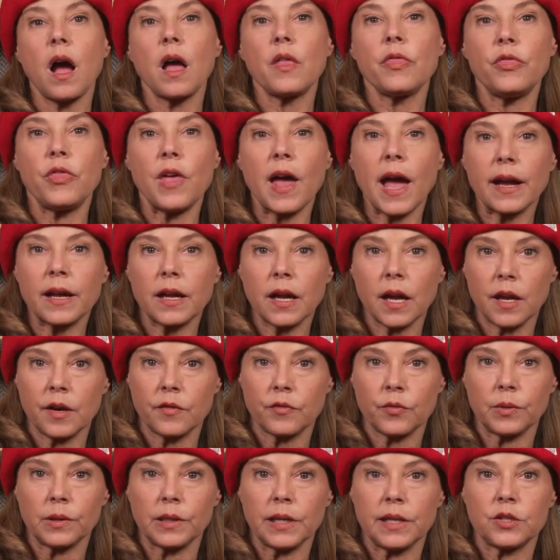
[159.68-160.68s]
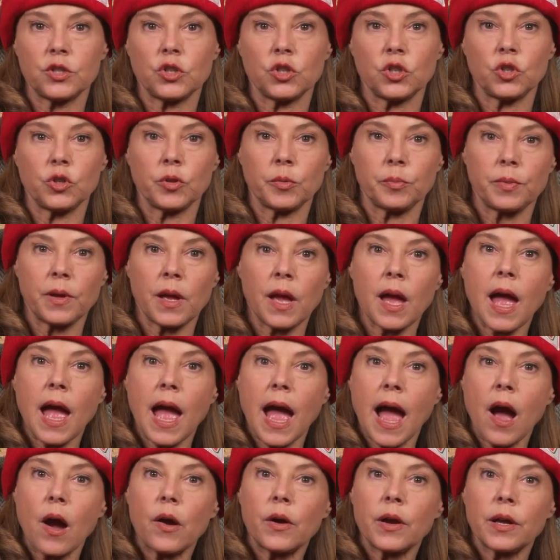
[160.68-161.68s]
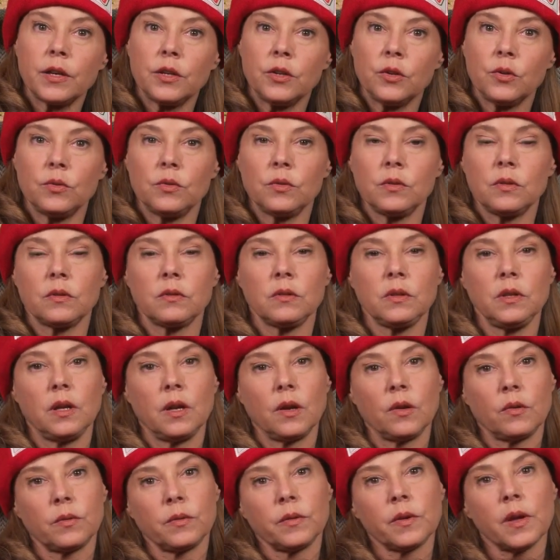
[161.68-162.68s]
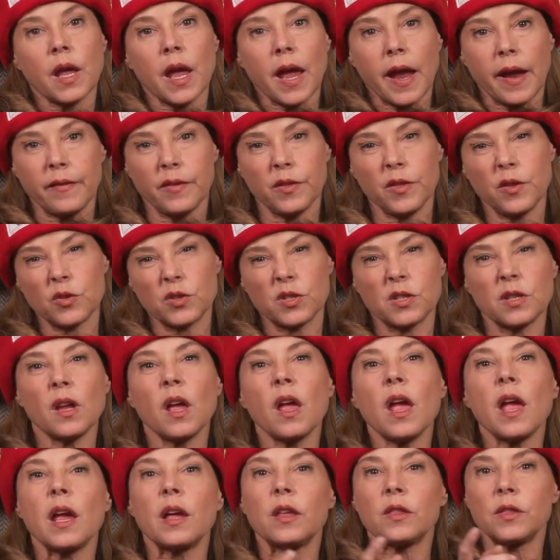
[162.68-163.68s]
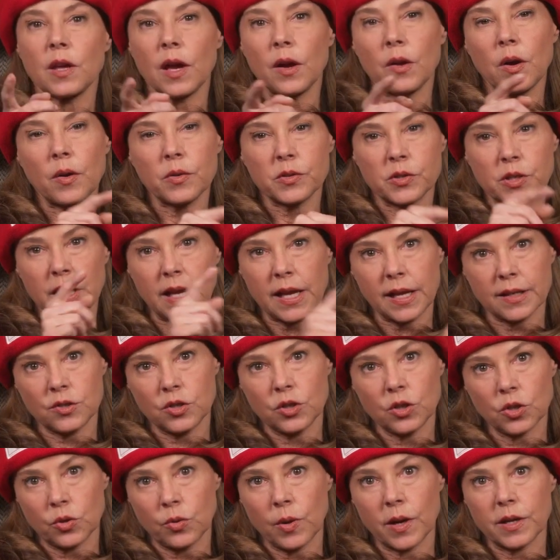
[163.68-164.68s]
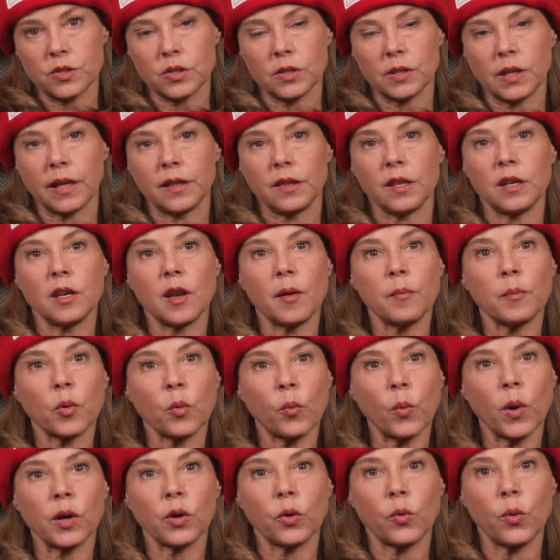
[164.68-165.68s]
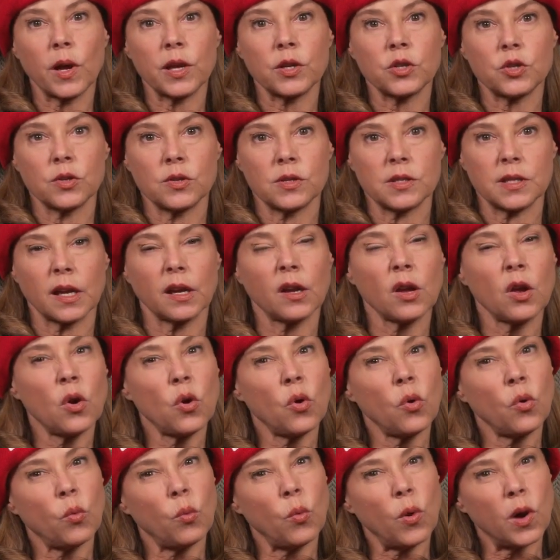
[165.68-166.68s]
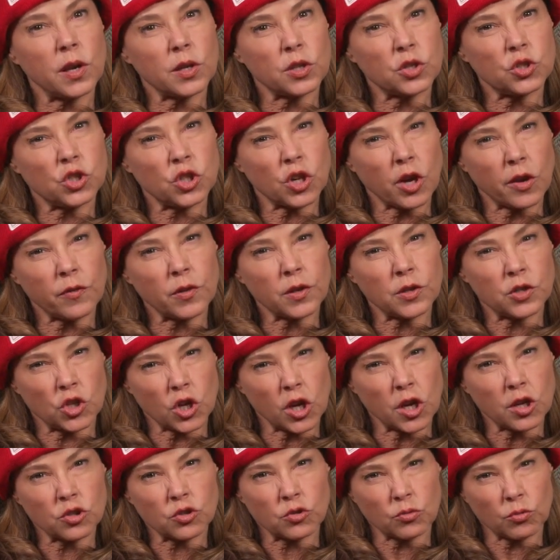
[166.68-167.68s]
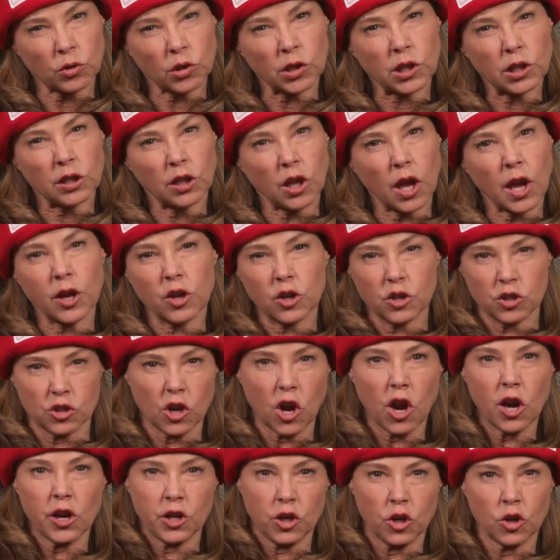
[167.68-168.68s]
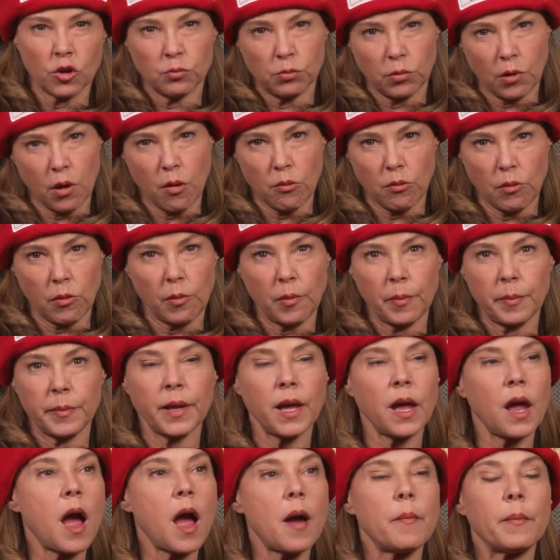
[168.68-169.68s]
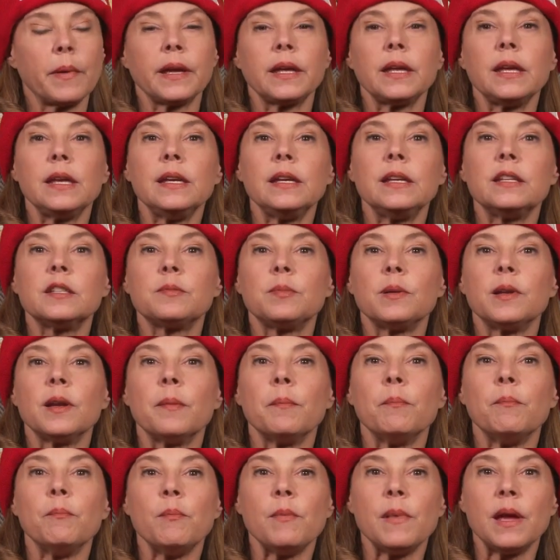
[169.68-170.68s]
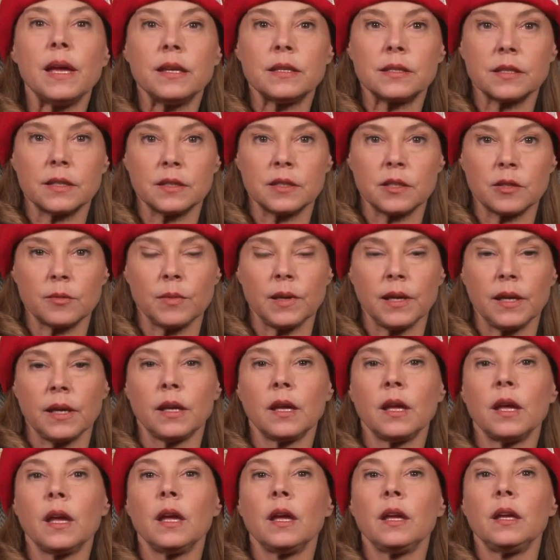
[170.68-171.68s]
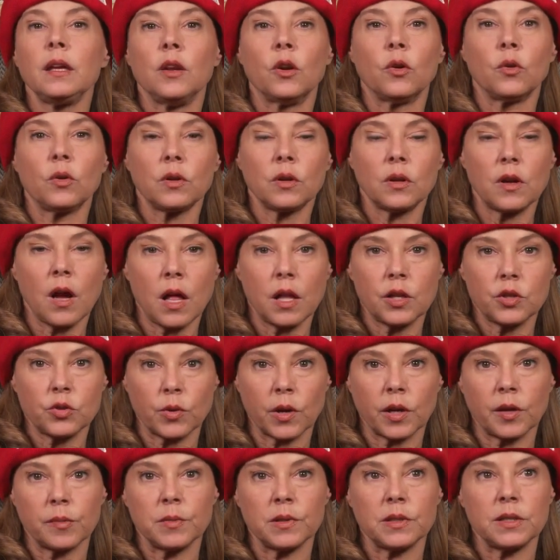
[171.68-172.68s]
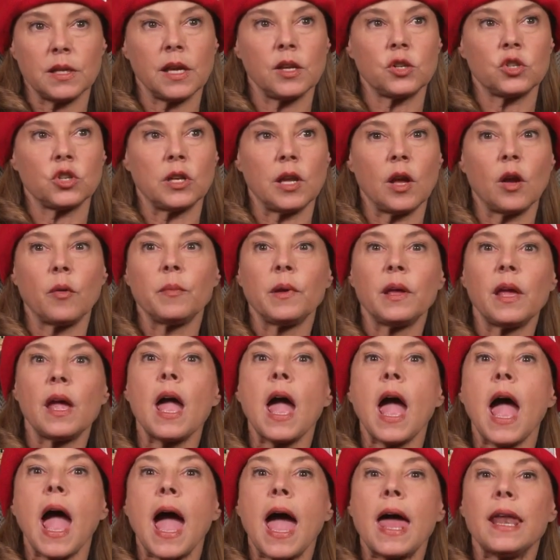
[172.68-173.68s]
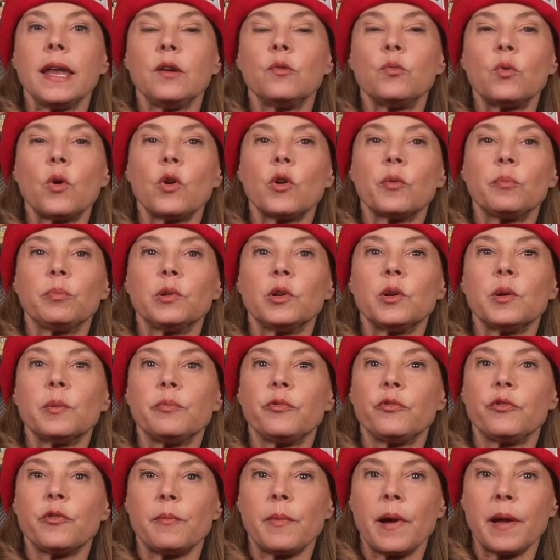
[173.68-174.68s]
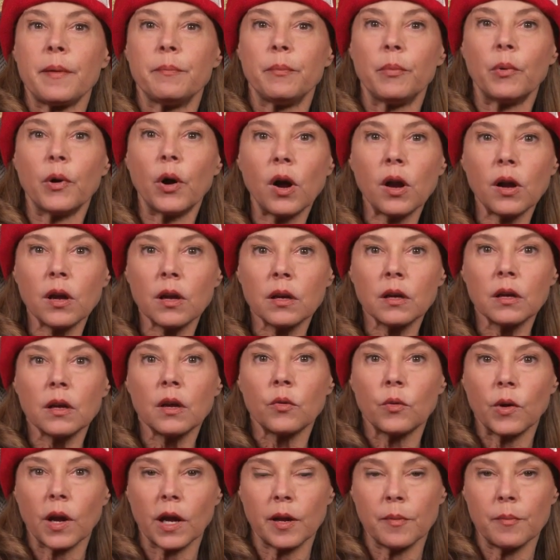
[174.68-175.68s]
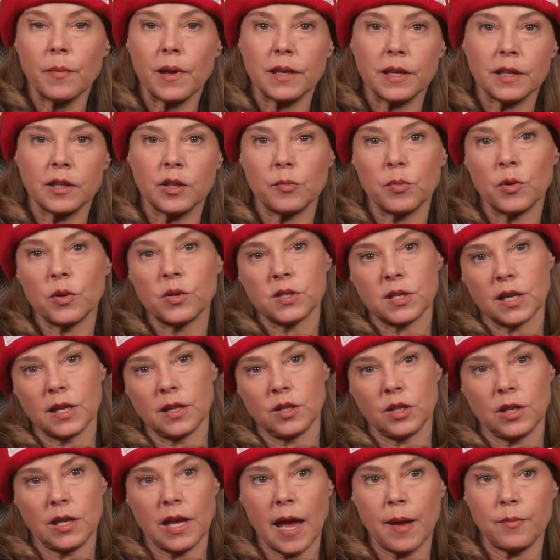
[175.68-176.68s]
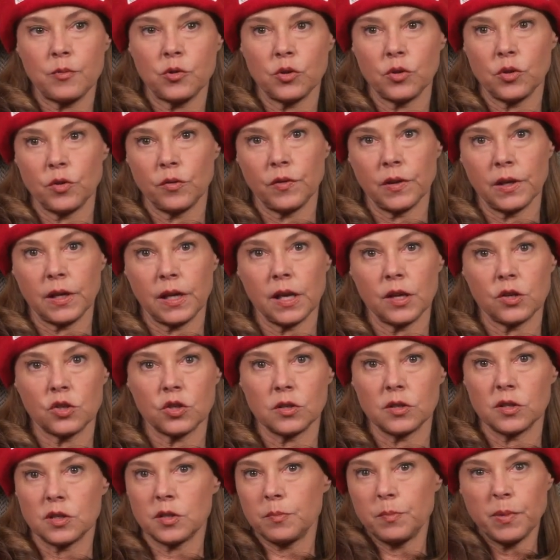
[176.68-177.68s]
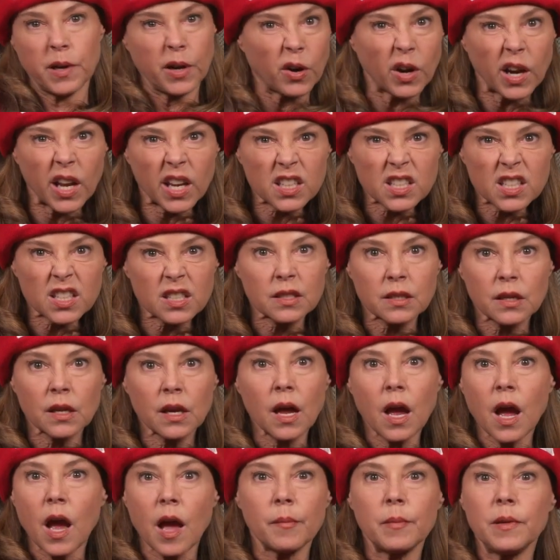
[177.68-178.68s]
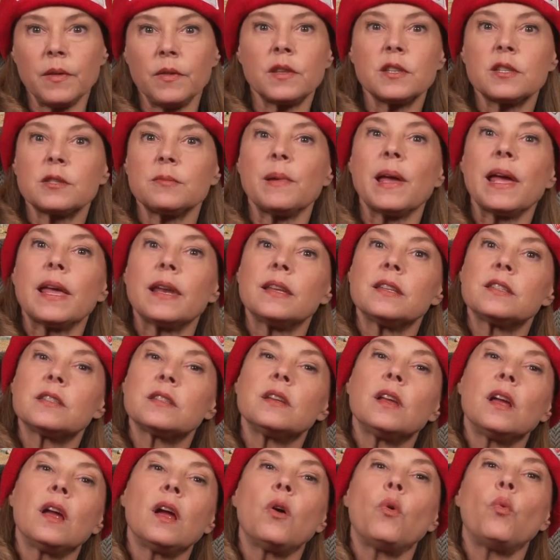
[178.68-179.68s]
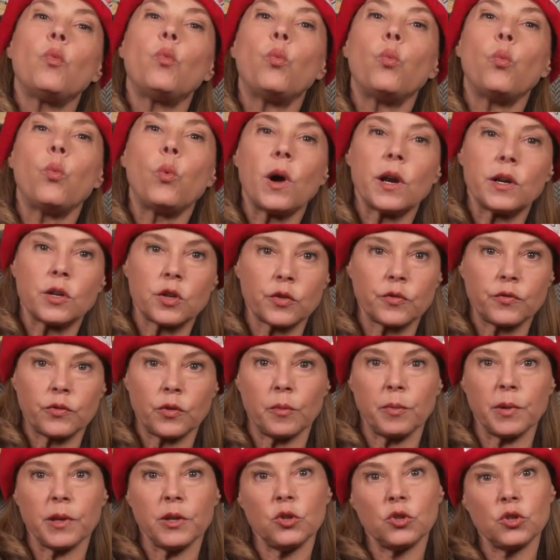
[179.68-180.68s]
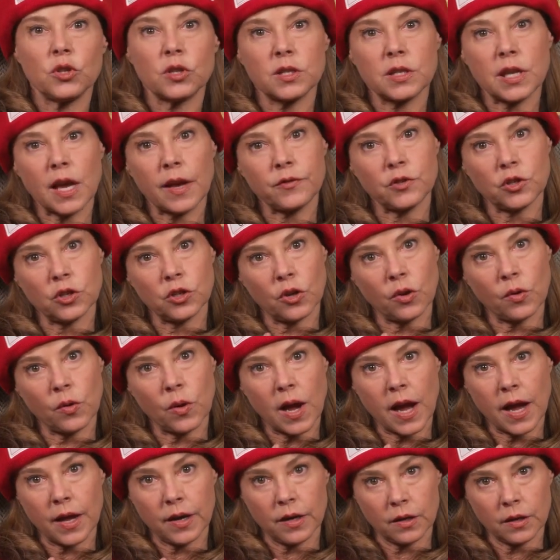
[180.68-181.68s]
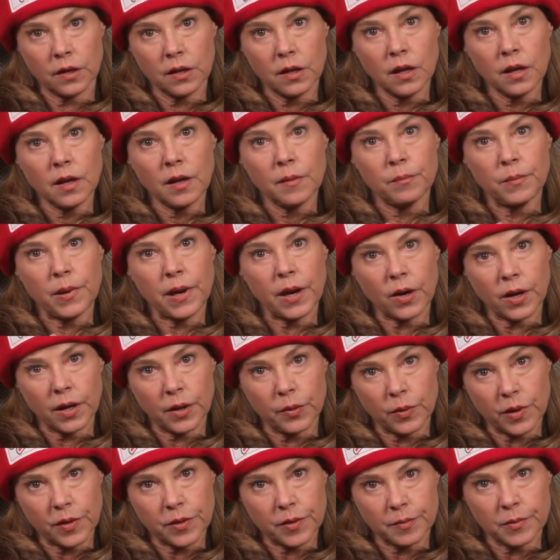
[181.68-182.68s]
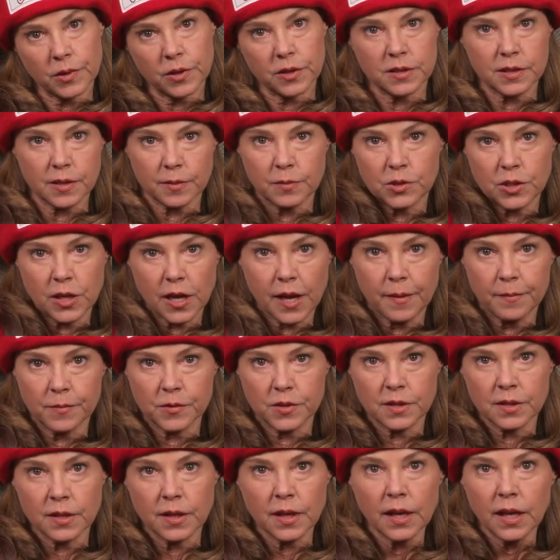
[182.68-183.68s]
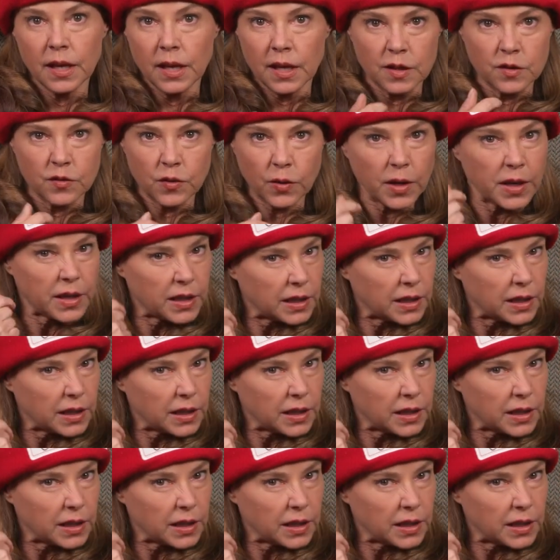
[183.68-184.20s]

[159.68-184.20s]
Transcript: that kind of relationship, how can you know, I mean, there's that. I was going to answer your question, like the #1 question is like, what is Chevy Chase really like? Because I hear, blah, blah, blah. Like, he has been amazing to me. You know, college recommendation helped me. And he wrote a blurb for my book, recommending the book, saying, capture the vacation spirit. I mean, this man is wonderful, but you just have to know how to parry with him, because sometimes he's very